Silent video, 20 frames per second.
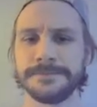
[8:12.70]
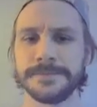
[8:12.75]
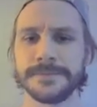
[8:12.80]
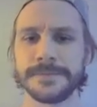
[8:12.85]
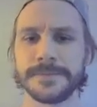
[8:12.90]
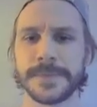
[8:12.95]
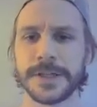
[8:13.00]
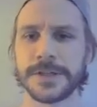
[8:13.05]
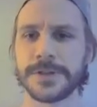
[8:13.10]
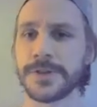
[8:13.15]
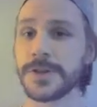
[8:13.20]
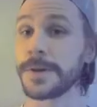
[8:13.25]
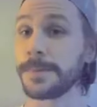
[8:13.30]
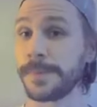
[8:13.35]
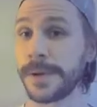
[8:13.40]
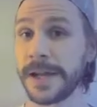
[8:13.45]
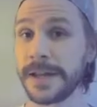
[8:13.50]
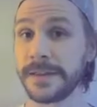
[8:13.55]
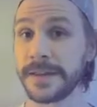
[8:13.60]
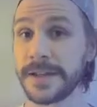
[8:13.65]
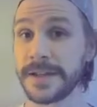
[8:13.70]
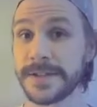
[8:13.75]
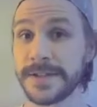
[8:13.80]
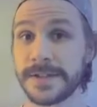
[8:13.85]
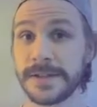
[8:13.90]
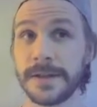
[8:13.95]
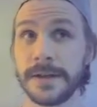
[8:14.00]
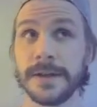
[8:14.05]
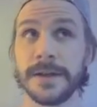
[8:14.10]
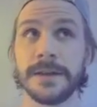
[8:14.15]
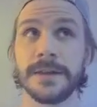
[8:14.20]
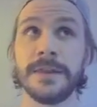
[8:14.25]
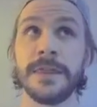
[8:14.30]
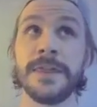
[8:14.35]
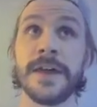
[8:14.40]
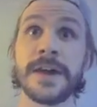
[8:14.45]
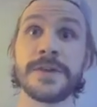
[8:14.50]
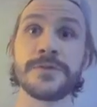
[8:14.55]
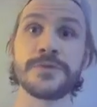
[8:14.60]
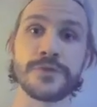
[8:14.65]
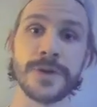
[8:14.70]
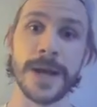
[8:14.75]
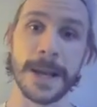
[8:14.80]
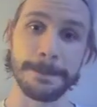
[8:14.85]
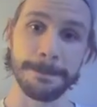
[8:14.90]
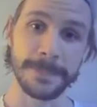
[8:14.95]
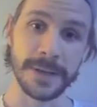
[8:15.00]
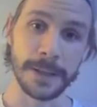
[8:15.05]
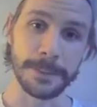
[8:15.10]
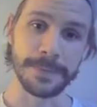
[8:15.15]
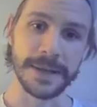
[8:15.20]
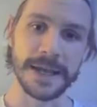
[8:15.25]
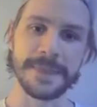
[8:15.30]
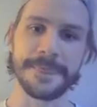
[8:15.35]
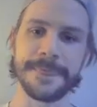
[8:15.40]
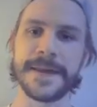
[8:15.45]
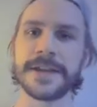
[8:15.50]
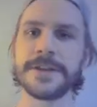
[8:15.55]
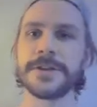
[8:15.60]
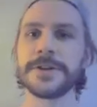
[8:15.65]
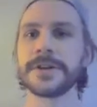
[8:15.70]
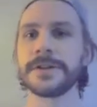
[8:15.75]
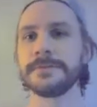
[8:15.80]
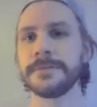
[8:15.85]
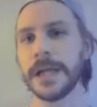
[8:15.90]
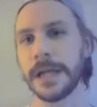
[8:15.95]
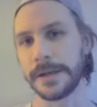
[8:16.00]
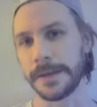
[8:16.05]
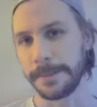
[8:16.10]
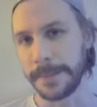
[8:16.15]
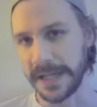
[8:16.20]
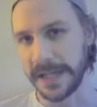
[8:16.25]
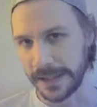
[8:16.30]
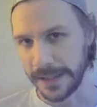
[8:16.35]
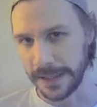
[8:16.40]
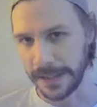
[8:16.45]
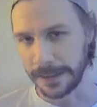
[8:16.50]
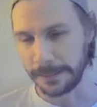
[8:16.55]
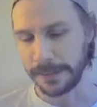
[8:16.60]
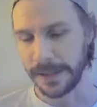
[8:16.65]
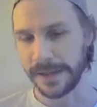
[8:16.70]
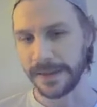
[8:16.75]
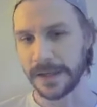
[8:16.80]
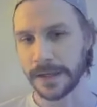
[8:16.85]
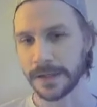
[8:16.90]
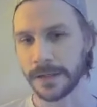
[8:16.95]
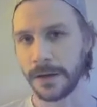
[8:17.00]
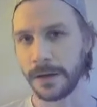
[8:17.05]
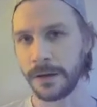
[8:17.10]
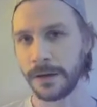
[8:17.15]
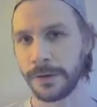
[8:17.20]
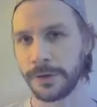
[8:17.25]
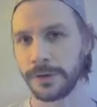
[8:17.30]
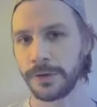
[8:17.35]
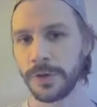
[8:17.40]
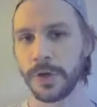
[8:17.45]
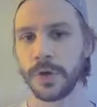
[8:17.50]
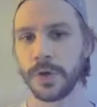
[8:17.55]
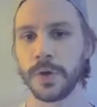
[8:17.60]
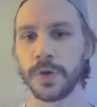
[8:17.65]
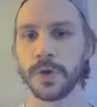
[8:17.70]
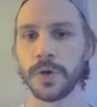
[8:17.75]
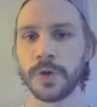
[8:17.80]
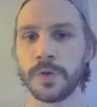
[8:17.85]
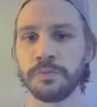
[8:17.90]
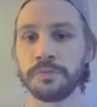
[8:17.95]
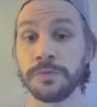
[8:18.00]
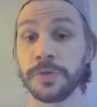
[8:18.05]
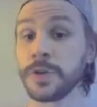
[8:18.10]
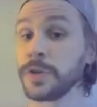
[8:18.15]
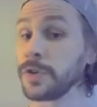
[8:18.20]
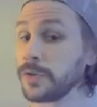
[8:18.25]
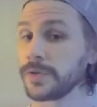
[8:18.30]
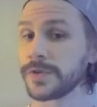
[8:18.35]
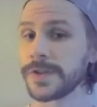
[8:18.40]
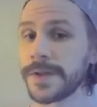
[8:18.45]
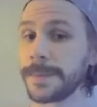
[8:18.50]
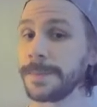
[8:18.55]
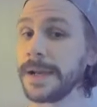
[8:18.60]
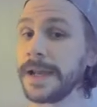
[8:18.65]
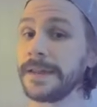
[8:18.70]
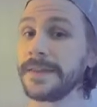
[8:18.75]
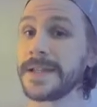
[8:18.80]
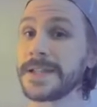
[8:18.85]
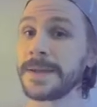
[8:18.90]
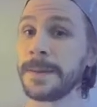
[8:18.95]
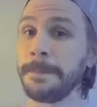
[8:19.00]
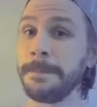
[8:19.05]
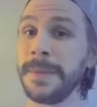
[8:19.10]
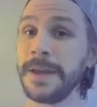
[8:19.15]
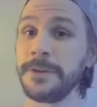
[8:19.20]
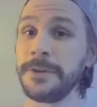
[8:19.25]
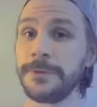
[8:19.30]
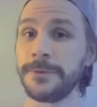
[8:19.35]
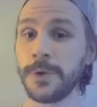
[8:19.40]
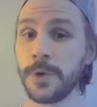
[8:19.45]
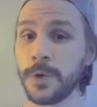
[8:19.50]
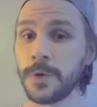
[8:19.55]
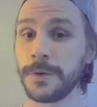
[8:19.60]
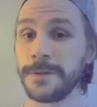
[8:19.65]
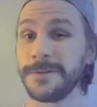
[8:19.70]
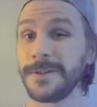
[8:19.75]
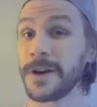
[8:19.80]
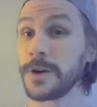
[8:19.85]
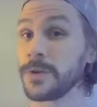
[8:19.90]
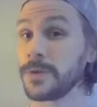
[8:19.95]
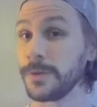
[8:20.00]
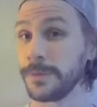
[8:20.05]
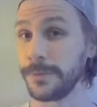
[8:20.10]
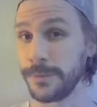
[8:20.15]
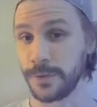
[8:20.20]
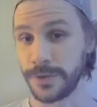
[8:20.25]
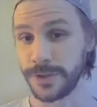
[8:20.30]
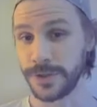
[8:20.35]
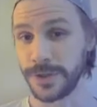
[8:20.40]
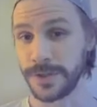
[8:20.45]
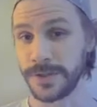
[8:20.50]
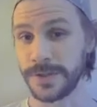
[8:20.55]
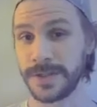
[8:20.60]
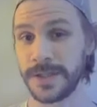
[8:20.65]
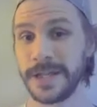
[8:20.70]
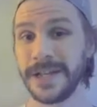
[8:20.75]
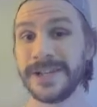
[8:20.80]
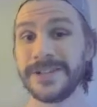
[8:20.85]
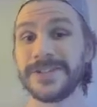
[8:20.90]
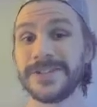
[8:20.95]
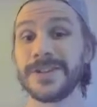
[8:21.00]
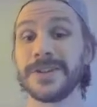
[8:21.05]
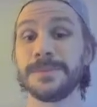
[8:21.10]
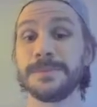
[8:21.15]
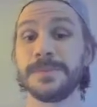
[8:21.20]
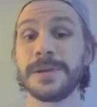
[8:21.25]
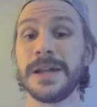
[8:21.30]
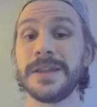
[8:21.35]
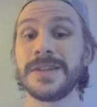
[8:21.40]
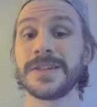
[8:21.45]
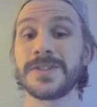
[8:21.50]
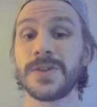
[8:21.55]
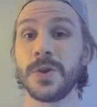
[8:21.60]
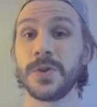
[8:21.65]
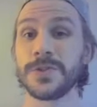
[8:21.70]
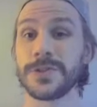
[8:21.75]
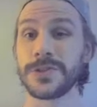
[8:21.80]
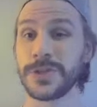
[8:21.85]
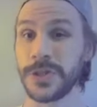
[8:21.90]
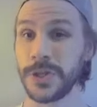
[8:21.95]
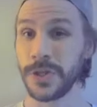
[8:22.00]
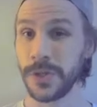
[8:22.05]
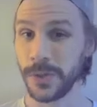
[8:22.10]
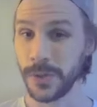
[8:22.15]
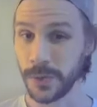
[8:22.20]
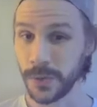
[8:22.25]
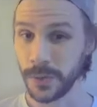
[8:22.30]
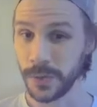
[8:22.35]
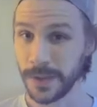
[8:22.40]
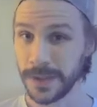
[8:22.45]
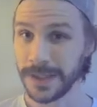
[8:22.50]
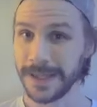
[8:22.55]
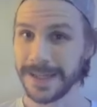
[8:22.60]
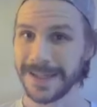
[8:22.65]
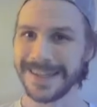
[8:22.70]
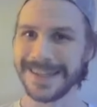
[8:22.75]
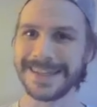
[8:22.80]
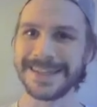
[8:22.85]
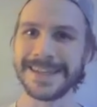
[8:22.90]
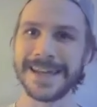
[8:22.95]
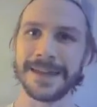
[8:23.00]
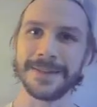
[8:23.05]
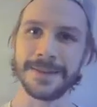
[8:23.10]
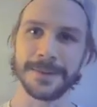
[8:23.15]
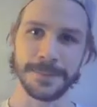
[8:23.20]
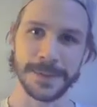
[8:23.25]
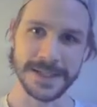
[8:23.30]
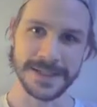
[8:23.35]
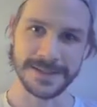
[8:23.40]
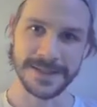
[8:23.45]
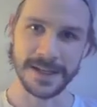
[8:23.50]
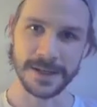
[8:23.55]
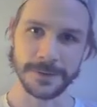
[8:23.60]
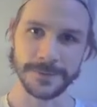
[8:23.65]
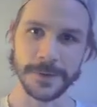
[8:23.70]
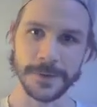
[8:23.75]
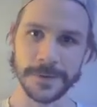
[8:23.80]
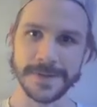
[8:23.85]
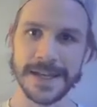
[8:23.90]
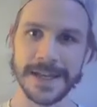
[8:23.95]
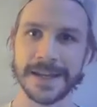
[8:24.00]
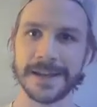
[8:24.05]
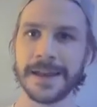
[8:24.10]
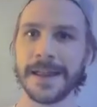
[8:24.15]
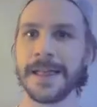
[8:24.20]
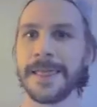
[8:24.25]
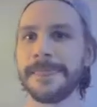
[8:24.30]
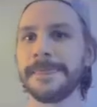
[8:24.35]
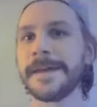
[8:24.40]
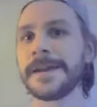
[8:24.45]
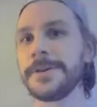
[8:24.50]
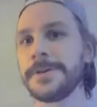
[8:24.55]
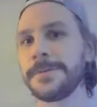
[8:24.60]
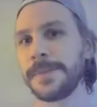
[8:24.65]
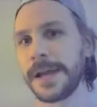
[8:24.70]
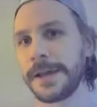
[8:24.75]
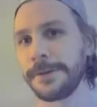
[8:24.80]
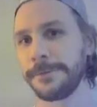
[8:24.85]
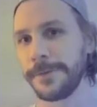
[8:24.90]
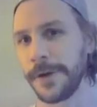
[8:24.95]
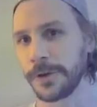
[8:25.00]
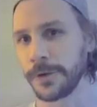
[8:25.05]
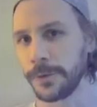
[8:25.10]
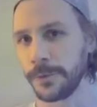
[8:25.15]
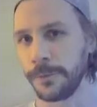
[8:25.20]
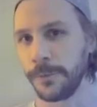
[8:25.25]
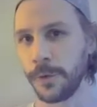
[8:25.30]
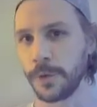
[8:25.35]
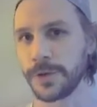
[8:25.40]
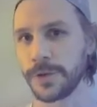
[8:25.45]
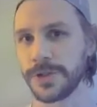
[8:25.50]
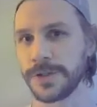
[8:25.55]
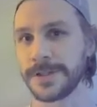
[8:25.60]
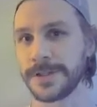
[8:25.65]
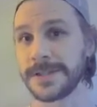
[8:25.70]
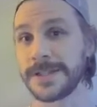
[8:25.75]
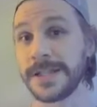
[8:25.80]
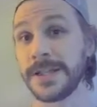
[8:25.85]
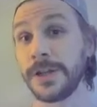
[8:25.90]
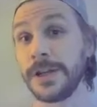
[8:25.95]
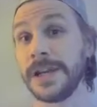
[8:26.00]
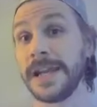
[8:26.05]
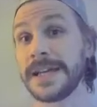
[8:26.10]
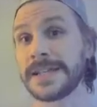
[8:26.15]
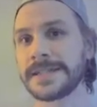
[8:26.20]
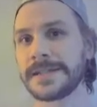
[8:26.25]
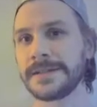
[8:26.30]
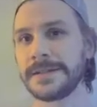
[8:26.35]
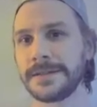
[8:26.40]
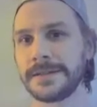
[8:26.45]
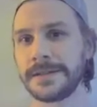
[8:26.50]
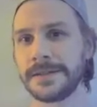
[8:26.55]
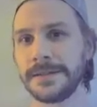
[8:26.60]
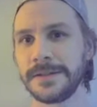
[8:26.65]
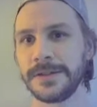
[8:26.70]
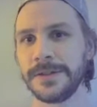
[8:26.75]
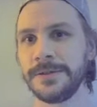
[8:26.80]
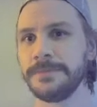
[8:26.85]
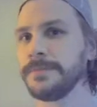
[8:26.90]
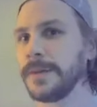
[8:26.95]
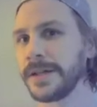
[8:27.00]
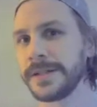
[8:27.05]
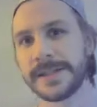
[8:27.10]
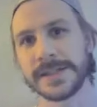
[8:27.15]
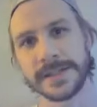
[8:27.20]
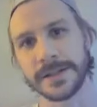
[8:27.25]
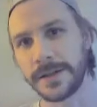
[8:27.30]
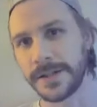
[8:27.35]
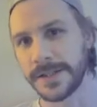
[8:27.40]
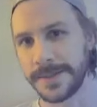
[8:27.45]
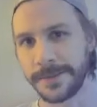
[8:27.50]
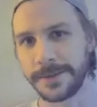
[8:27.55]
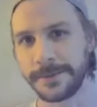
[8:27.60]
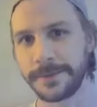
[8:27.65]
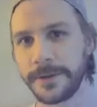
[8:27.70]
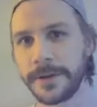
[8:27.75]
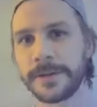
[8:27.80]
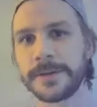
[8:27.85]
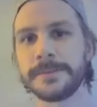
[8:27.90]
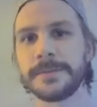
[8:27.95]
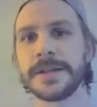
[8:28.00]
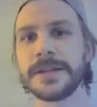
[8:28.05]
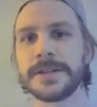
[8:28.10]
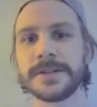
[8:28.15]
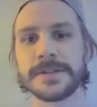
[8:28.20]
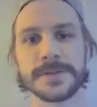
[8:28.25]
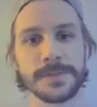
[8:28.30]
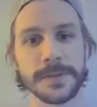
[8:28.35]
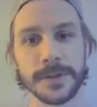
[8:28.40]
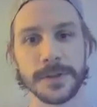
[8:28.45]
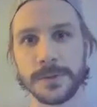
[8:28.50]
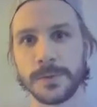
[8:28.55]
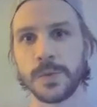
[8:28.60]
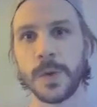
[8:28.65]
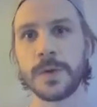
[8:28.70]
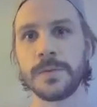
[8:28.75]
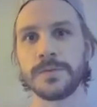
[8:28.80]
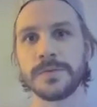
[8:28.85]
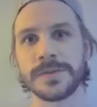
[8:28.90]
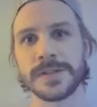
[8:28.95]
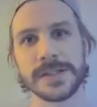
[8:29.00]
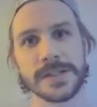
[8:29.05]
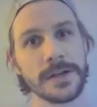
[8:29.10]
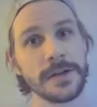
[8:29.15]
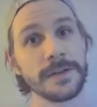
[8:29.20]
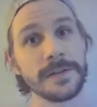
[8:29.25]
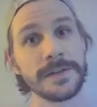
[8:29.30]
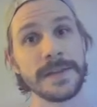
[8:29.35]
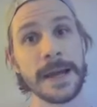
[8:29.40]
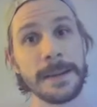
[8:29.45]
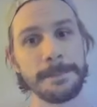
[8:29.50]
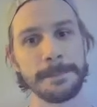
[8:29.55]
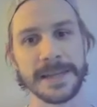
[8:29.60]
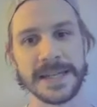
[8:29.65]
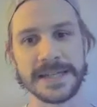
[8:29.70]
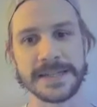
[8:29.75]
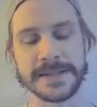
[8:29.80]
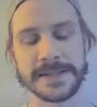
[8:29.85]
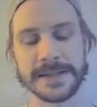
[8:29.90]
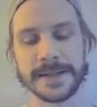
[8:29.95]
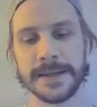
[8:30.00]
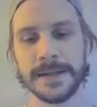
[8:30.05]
because you can play this, then ramp up, and then you can then immediately play that card. You can also play this before Fungal Fortunes, so you can play this on 2, get the beast out of your deck, then you play Fungal Fortunes, and you might discard some of your other minions, but you won't discard that beast.